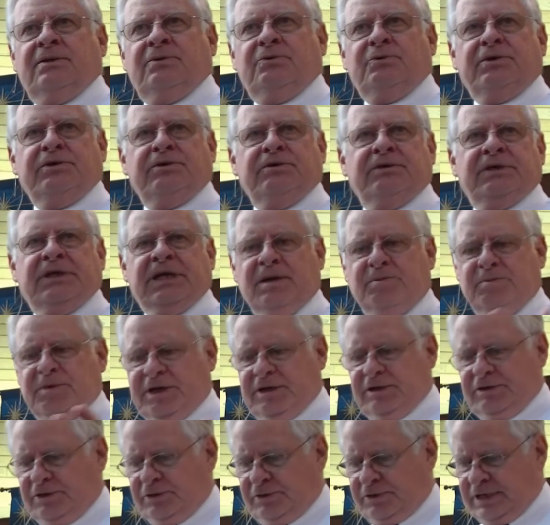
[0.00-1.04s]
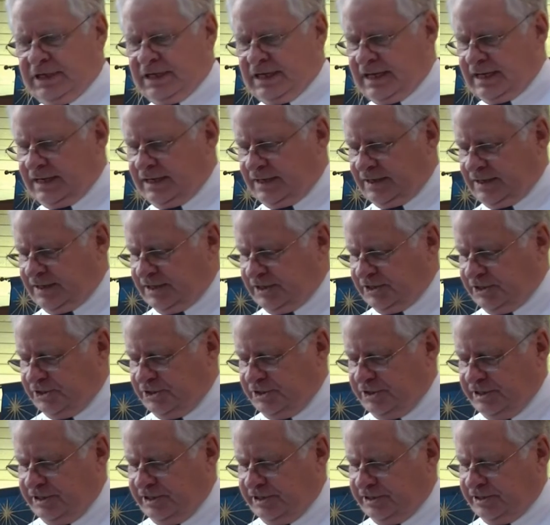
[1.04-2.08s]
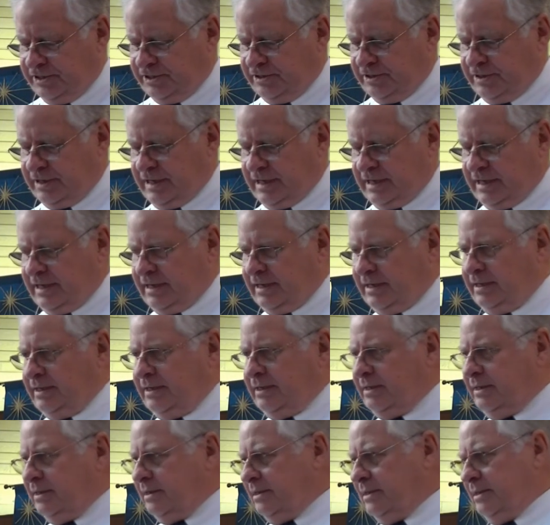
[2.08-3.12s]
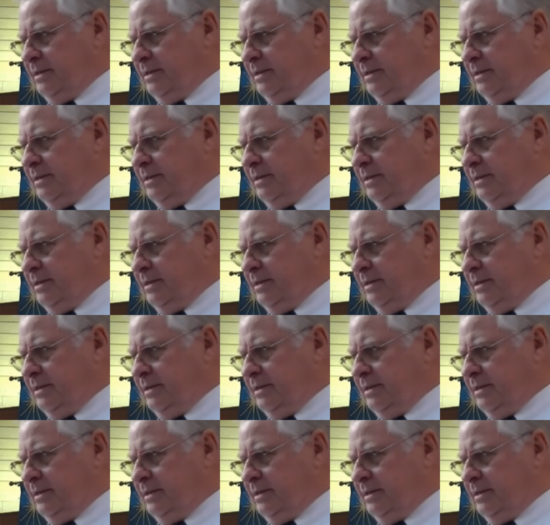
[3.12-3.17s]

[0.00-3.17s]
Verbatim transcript: We're coming to the end of this year, and